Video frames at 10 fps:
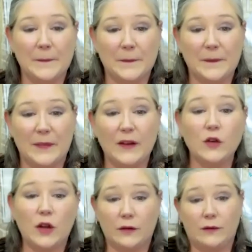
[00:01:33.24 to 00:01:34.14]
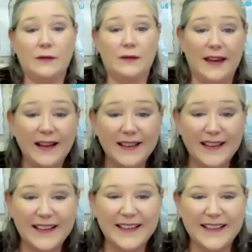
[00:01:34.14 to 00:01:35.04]
You can, yeah.
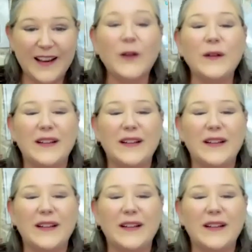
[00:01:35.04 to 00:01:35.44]
Oh,